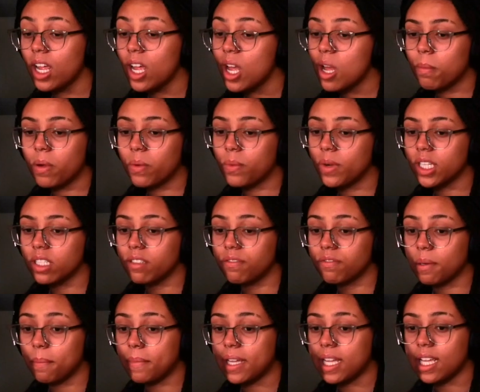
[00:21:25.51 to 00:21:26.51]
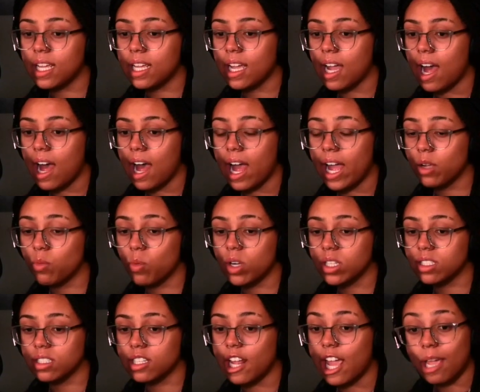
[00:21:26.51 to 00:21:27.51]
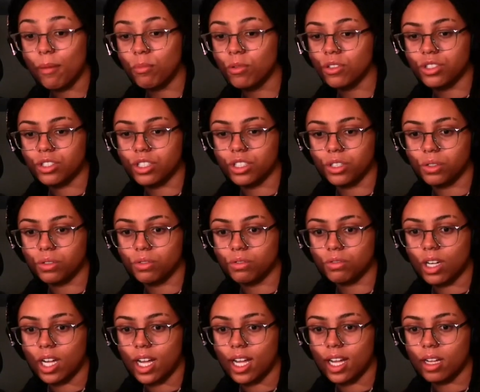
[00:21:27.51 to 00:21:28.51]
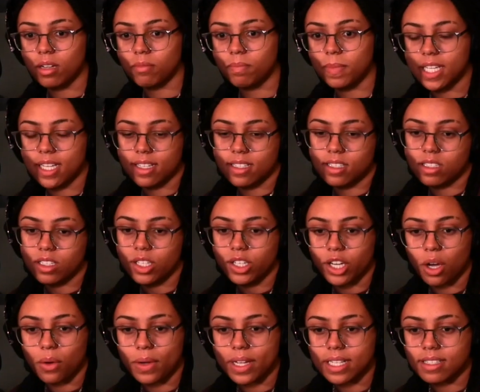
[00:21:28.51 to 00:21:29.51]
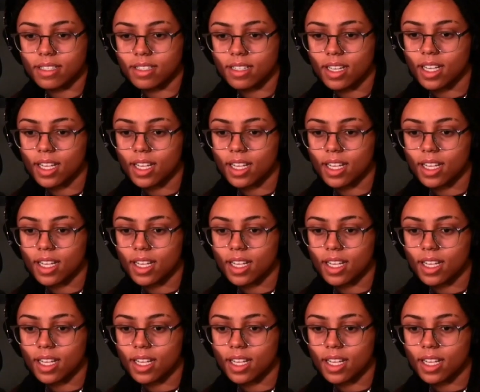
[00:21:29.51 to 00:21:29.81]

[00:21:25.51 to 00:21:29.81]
But really for me, I wasn't able to because it's